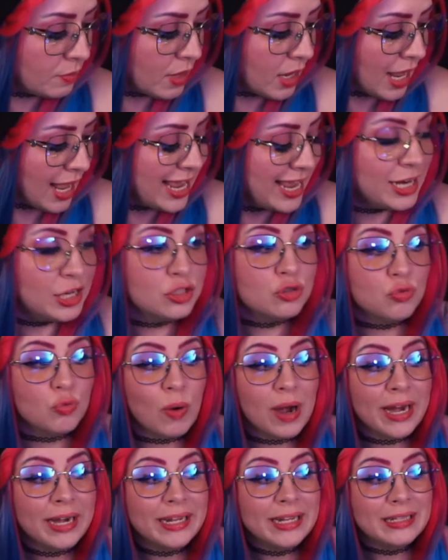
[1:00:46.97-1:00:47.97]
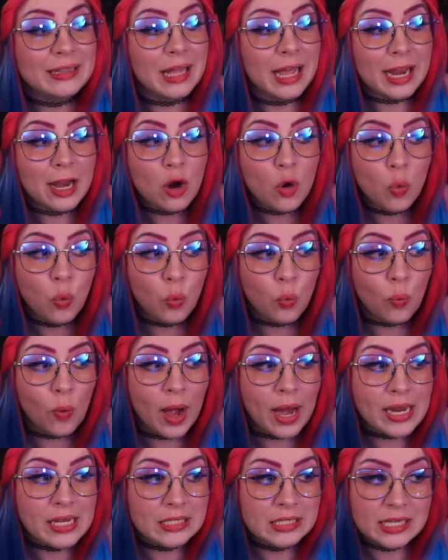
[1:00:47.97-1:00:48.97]
It is raining like
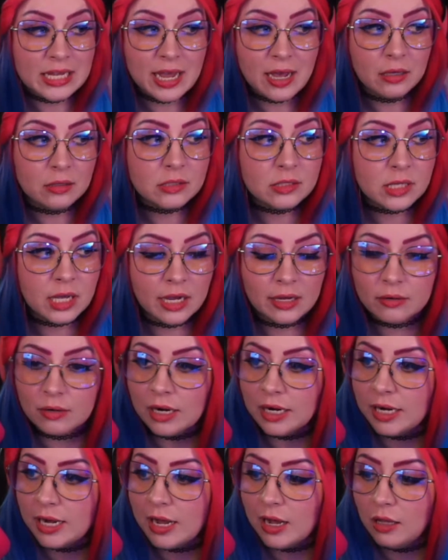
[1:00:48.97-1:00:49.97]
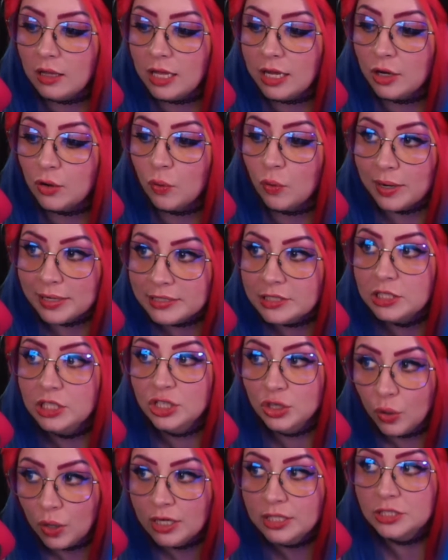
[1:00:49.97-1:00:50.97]
crazy outside right now. Like
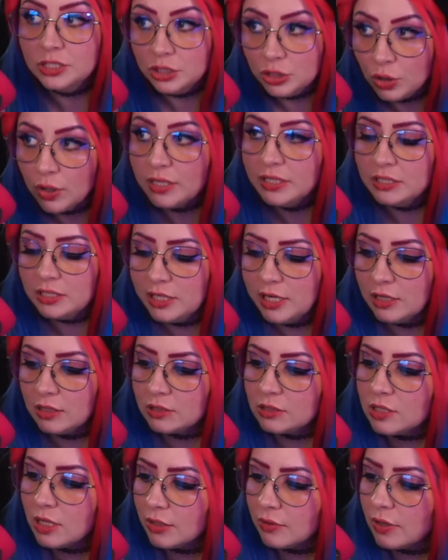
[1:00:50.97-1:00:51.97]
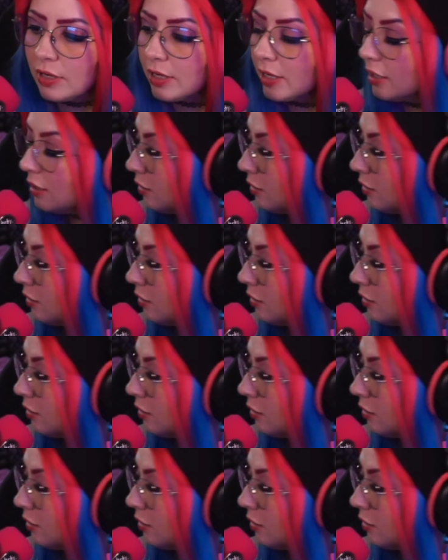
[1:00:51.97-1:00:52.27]
crazy outside right now.